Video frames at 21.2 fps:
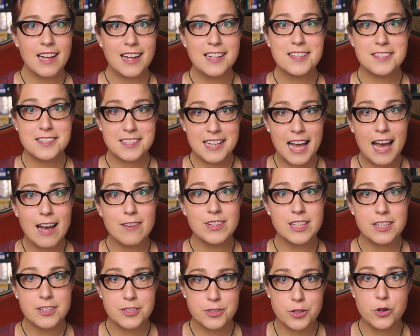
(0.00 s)
and
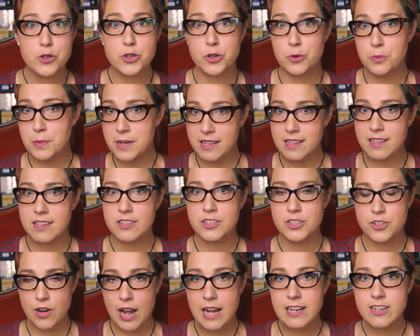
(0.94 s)
savvy social media
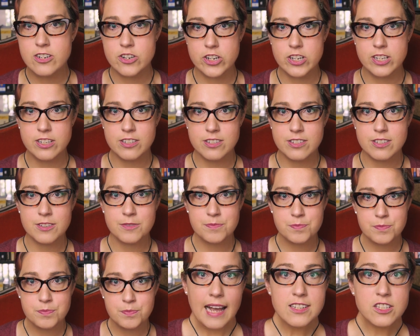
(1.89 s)
strategies.
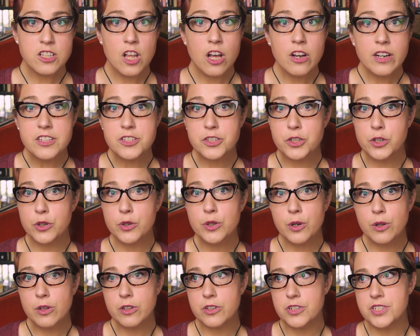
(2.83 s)
As long as
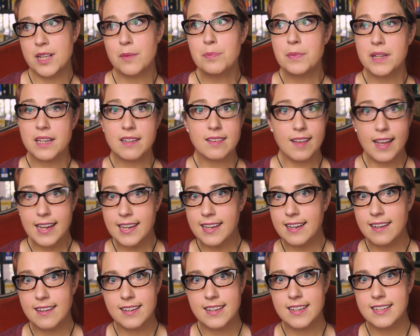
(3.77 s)
Google or something
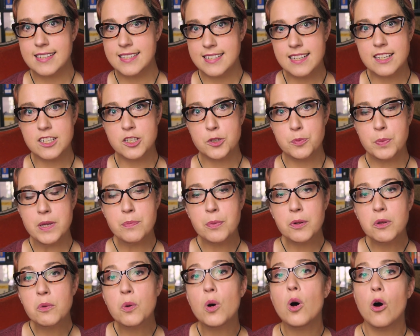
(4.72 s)
like it exists,
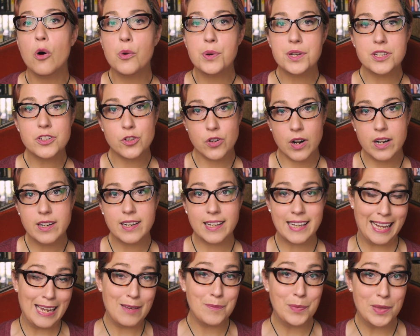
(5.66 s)
people will always try to
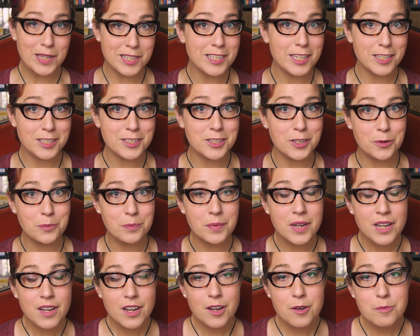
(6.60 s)
game the system.
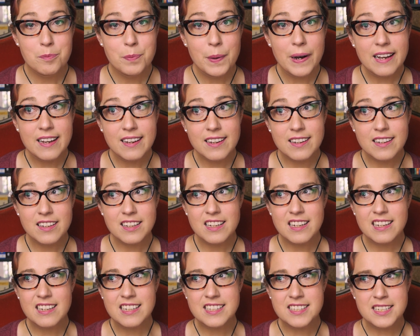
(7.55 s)
But
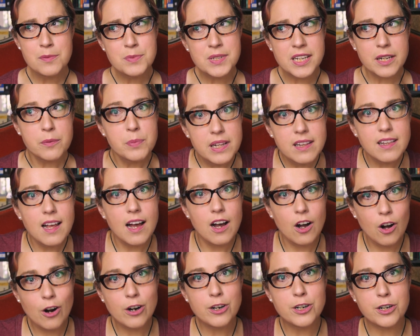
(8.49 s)
it seems like it'd be a
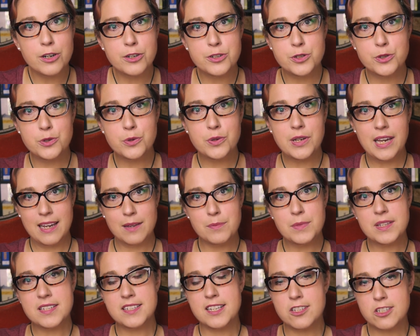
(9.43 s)
lot harder to
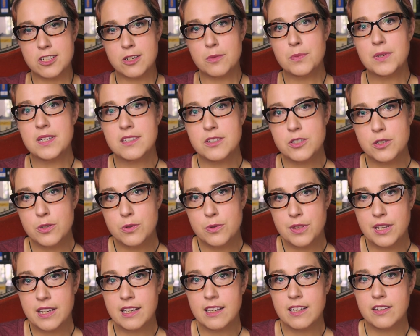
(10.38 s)
game the system into
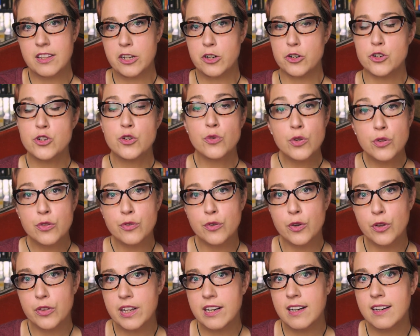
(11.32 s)
thinking that you're
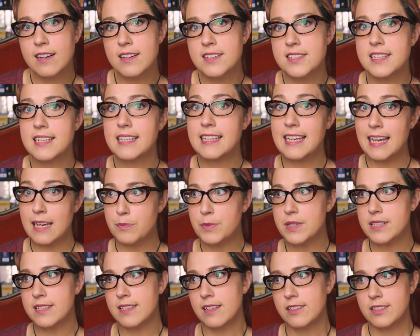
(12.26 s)
truthful than it is to game
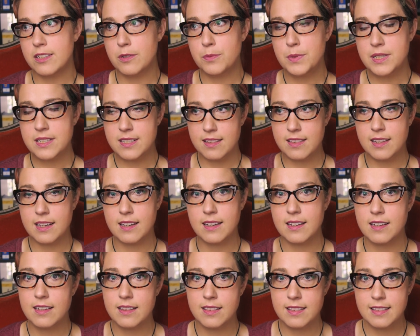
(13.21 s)
the system into
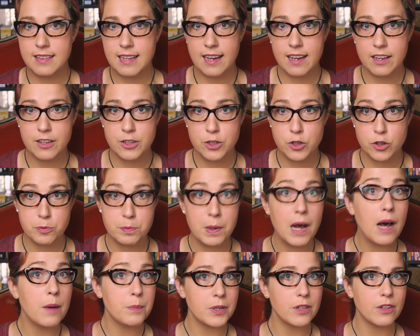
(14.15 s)
thinking that you're
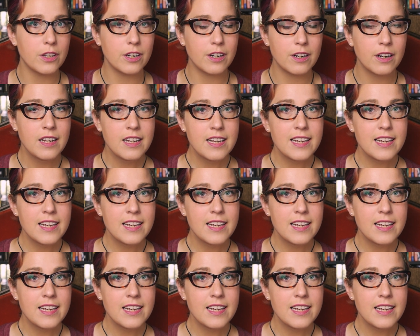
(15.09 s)
popular,